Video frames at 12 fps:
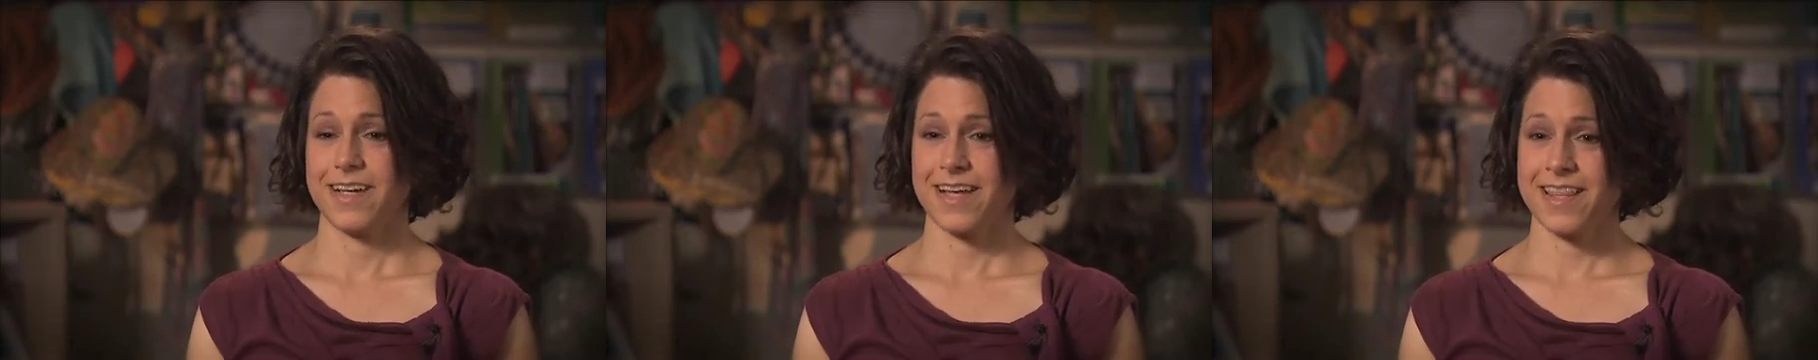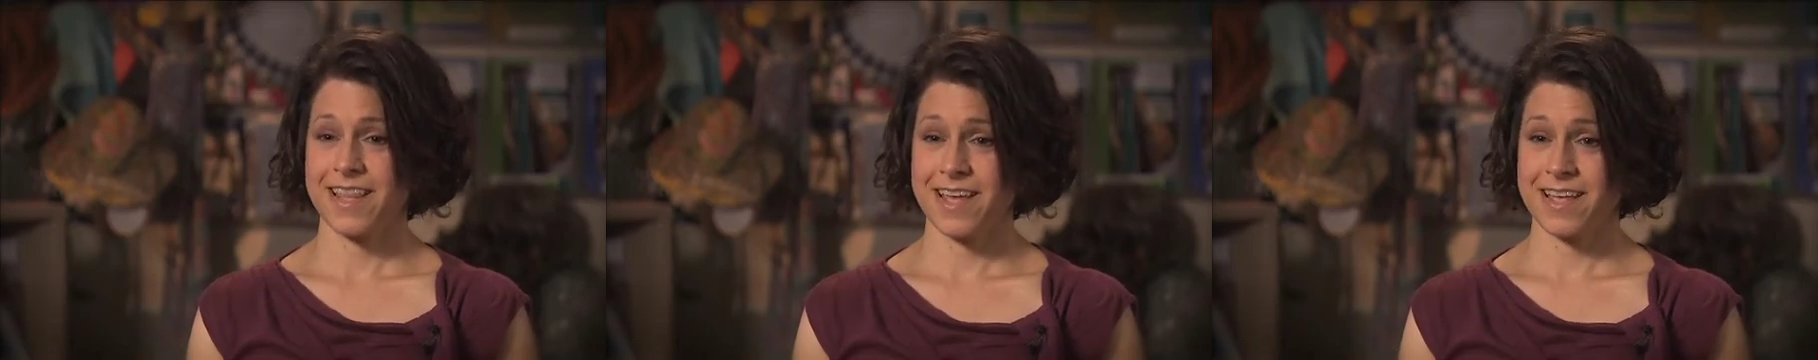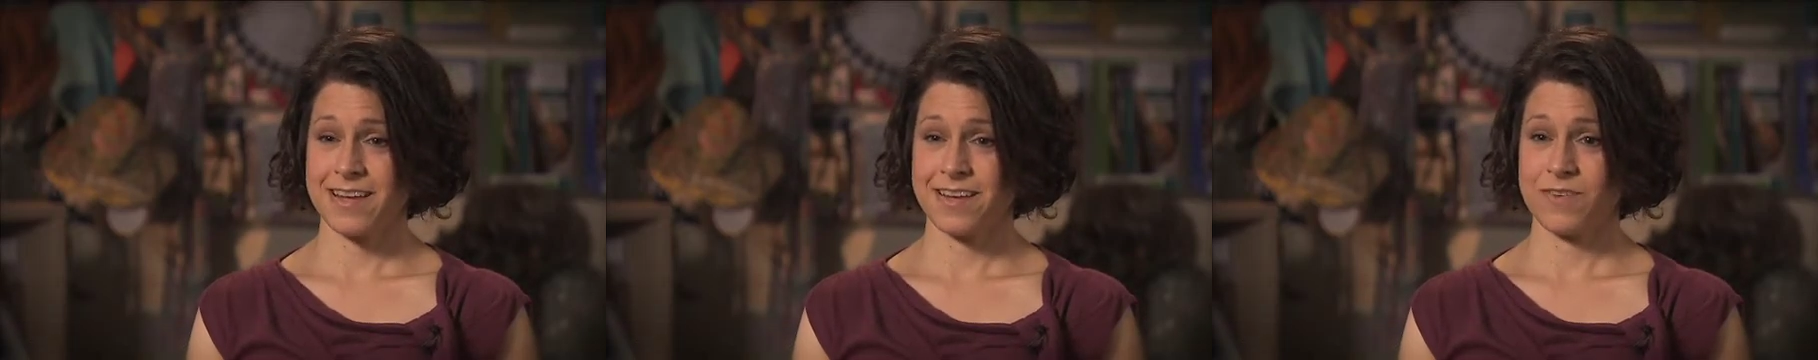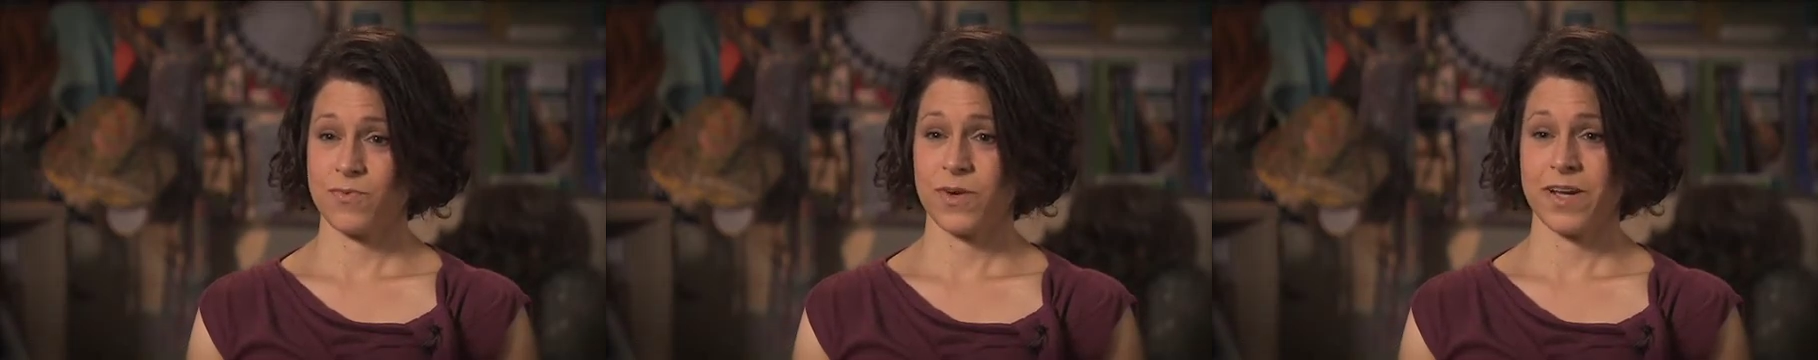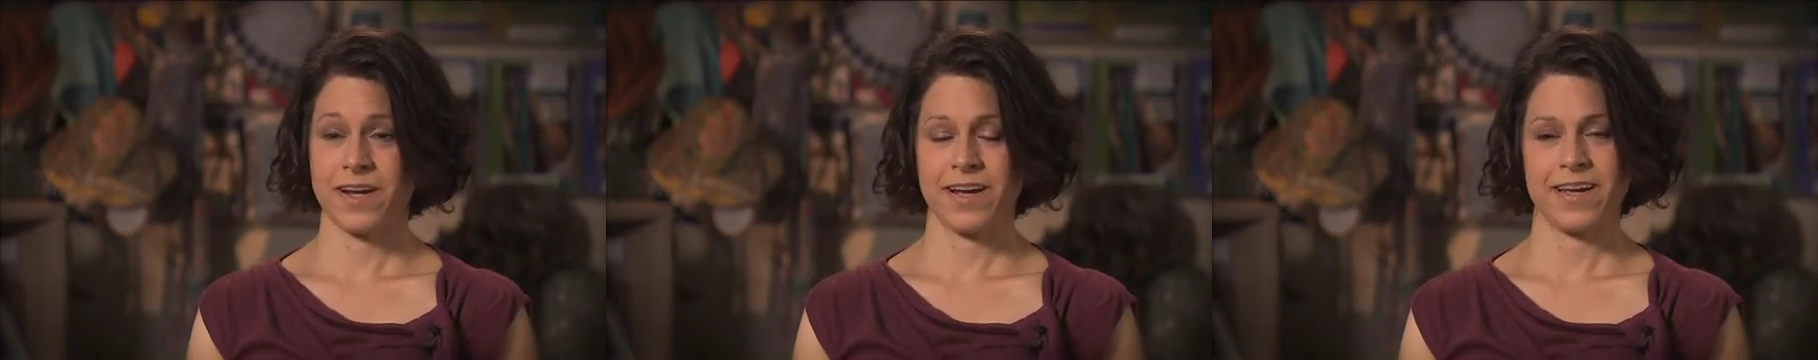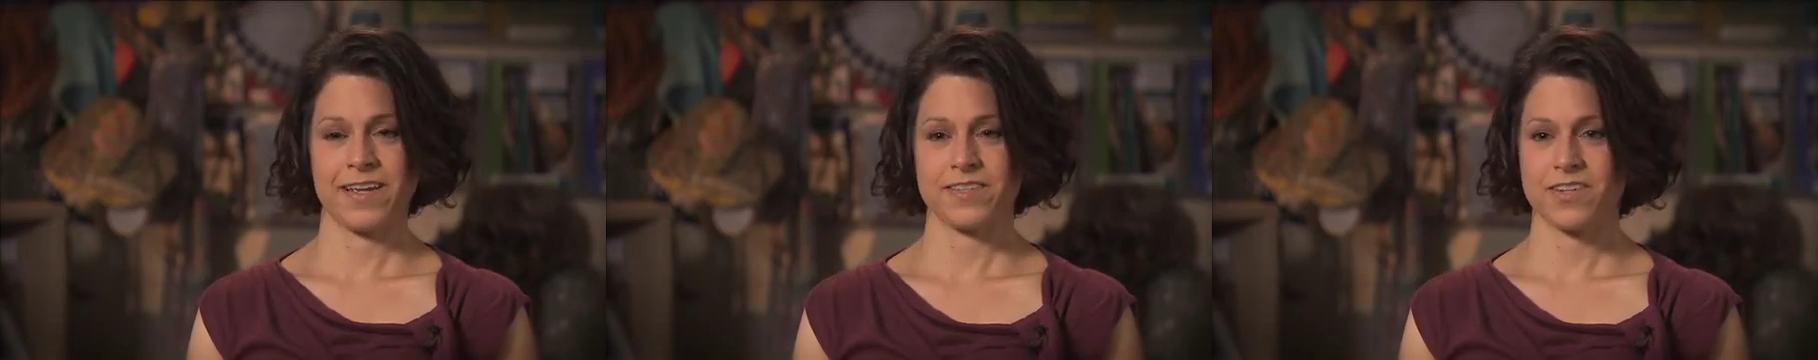And then when
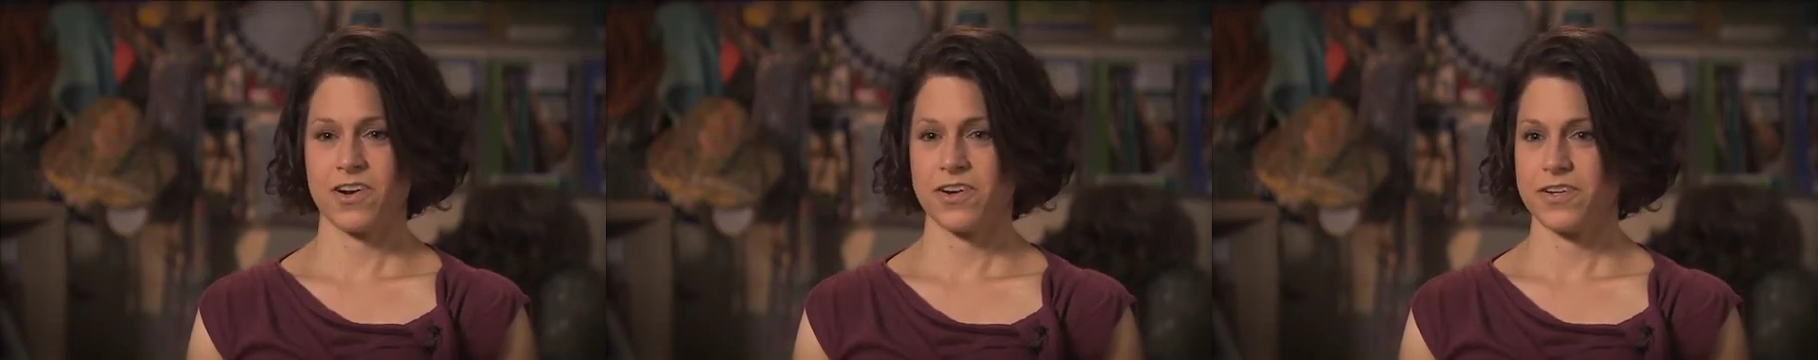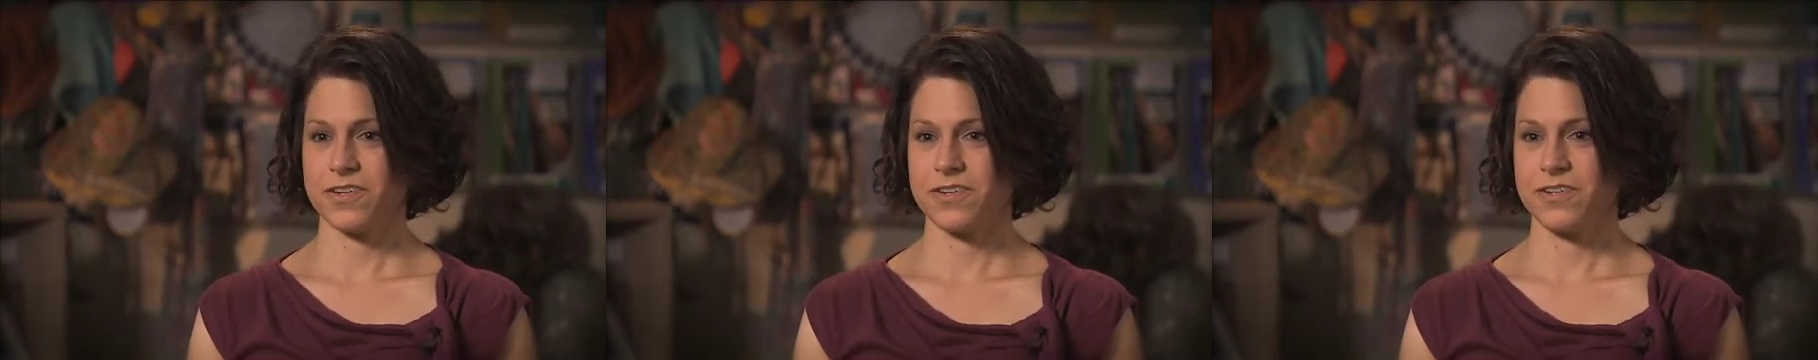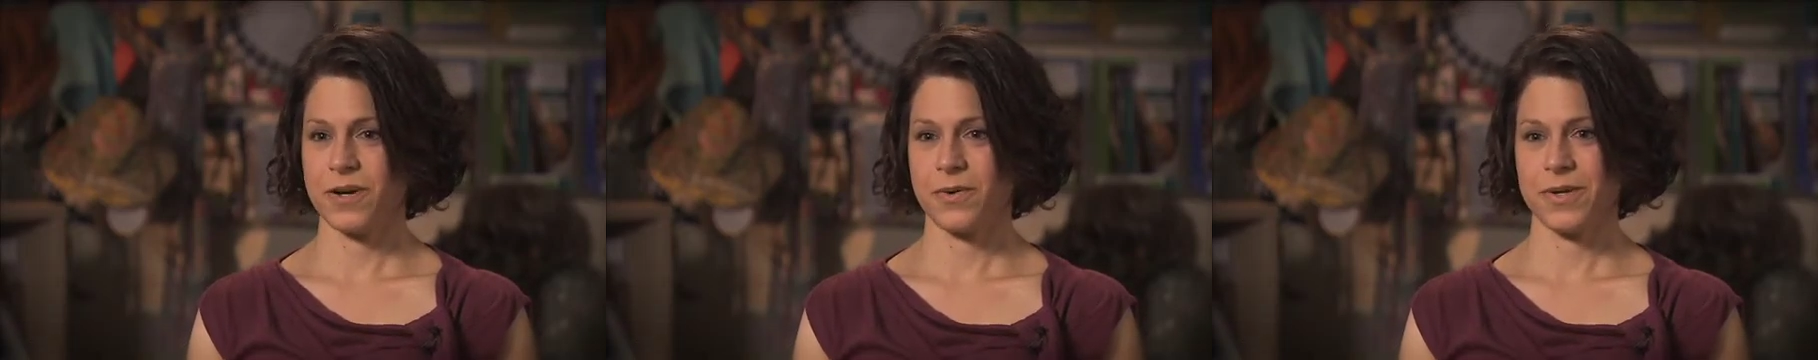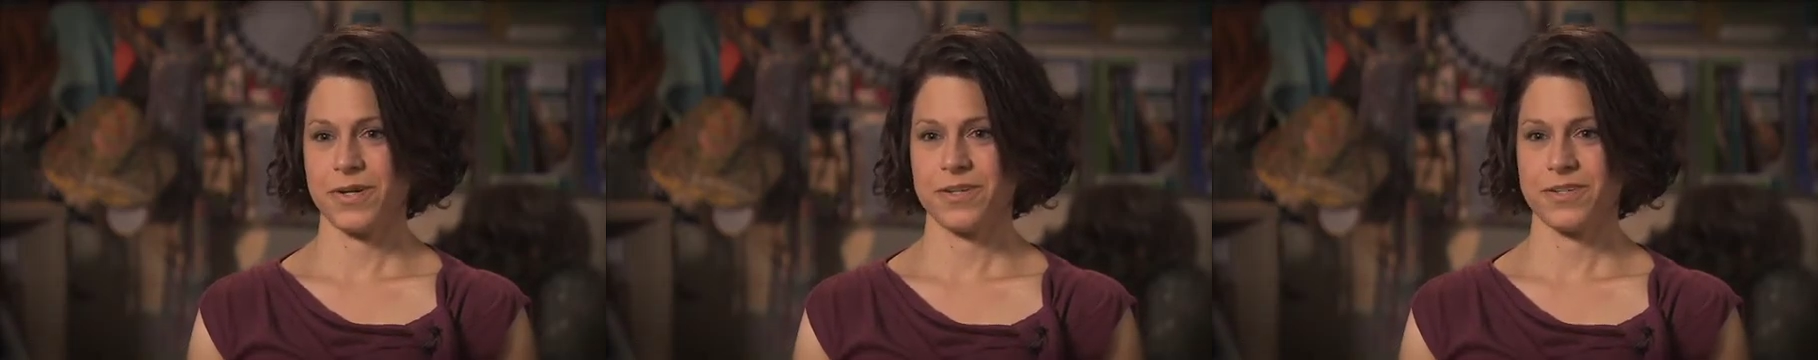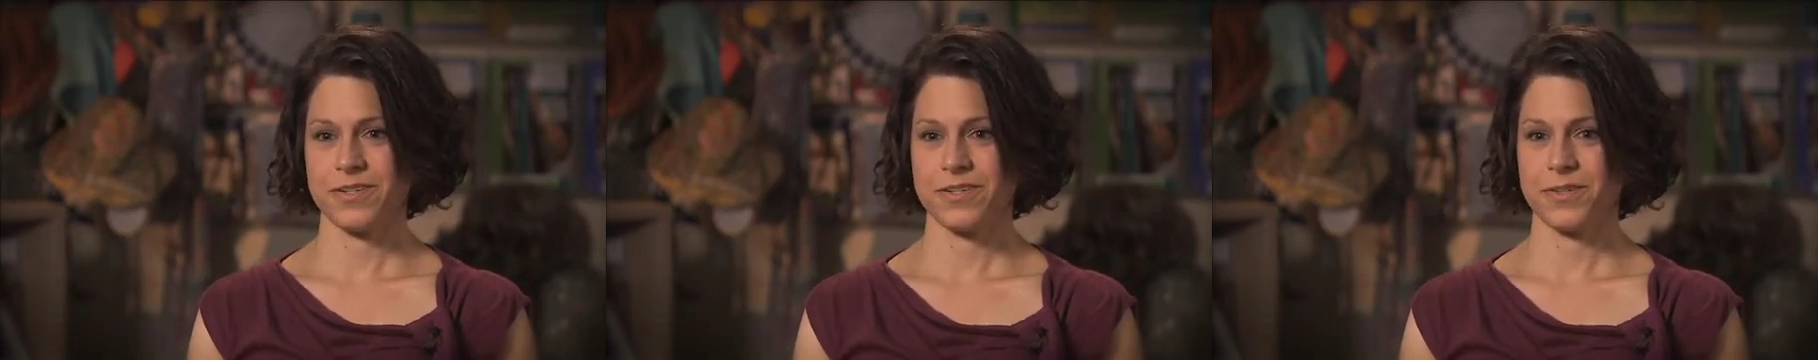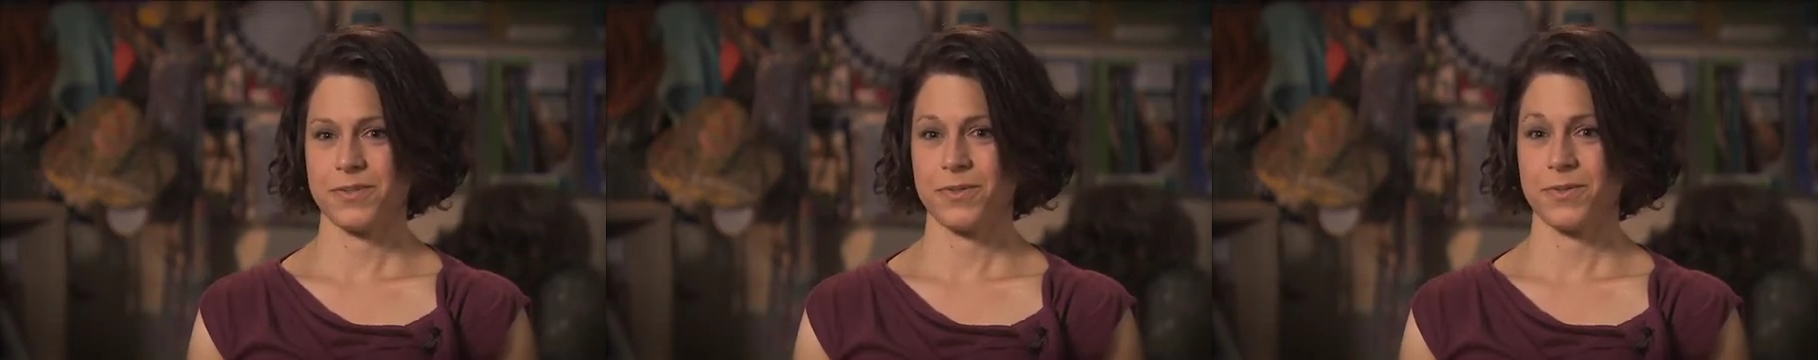I started going
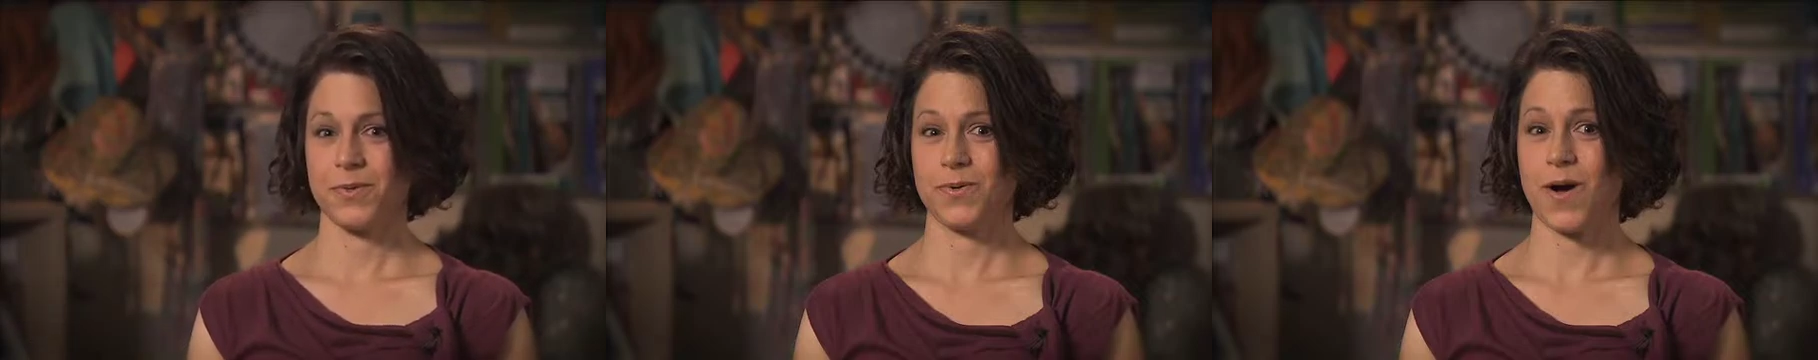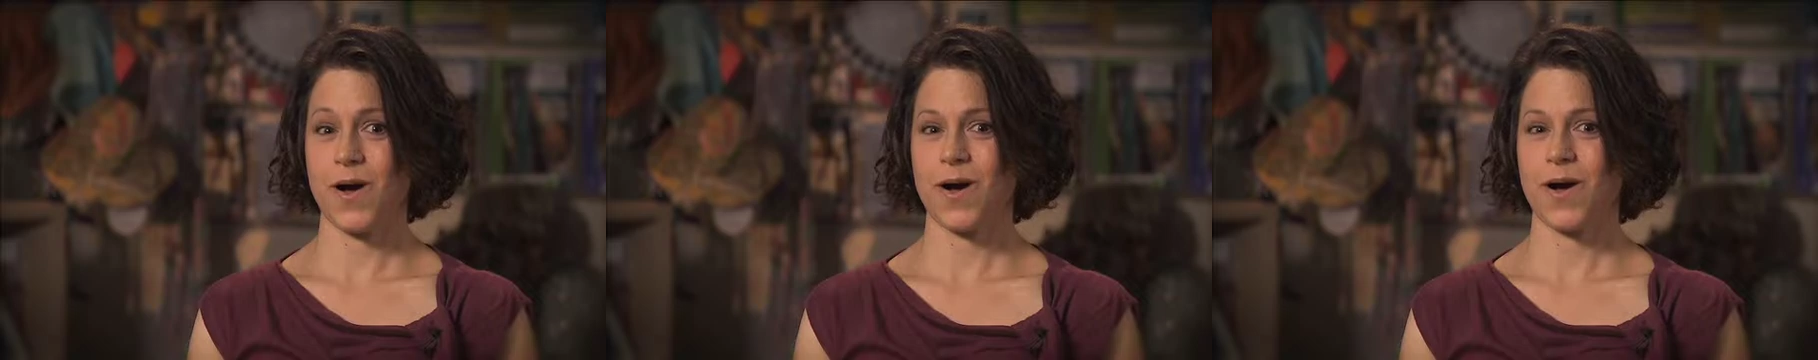to